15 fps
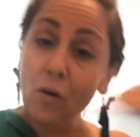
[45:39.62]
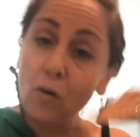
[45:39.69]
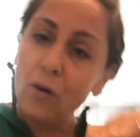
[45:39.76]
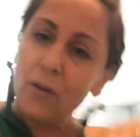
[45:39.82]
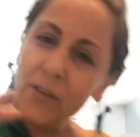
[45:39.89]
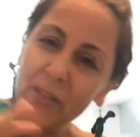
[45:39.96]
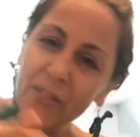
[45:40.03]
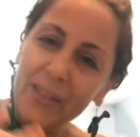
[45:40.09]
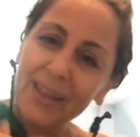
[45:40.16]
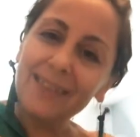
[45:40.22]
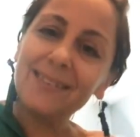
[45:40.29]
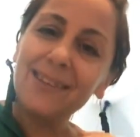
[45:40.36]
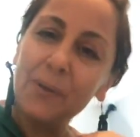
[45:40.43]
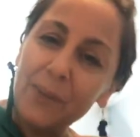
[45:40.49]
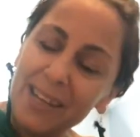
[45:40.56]
all the
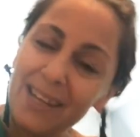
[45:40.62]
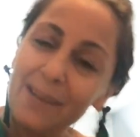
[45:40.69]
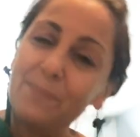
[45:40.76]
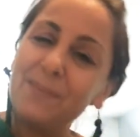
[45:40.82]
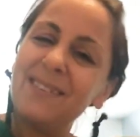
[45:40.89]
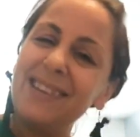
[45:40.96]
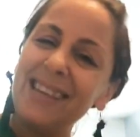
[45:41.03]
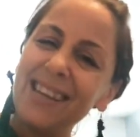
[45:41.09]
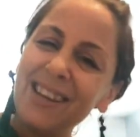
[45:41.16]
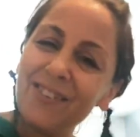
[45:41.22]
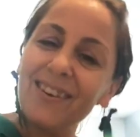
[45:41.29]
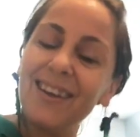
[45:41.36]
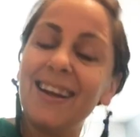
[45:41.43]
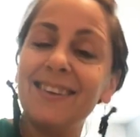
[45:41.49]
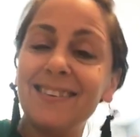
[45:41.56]
things that we keep
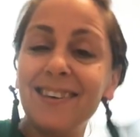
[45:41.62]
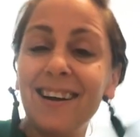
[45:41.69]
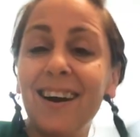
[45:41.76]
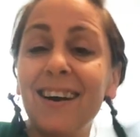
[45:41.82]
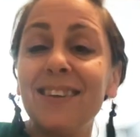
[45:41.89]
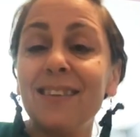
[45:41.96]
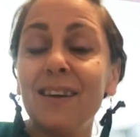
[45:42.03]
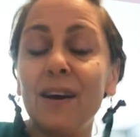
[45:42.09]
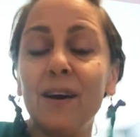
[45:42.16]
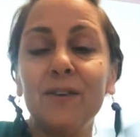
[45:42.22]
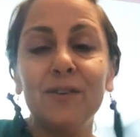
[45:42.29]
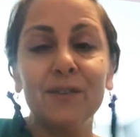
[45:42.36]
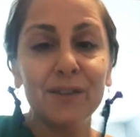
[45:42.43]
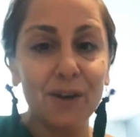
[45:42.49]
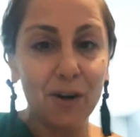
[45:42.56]
secret and tucked
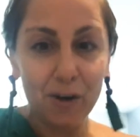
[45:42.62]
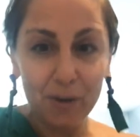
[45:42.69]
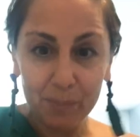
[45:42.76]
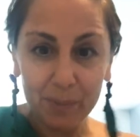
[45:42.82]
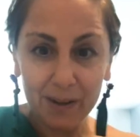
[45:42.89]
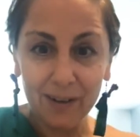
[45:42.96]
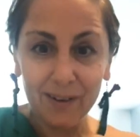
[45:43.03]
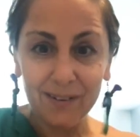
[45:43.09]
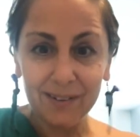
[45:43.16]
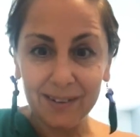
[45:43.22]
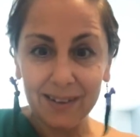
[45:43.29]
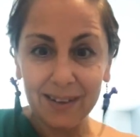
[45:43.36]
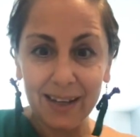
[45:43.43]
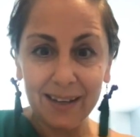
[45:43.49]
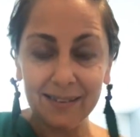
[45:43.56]
under the carpet are
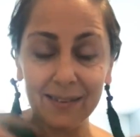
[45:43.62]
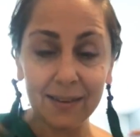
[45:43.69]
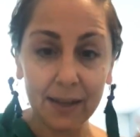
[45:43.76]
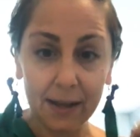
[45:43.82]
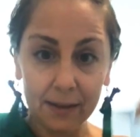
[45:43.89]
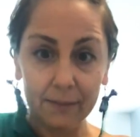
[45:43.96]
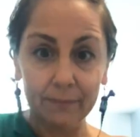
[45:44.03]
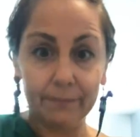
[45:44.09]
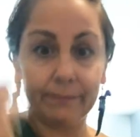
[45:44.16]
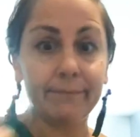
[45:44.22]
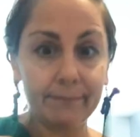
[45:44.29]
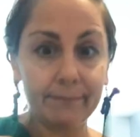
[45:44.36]
the things that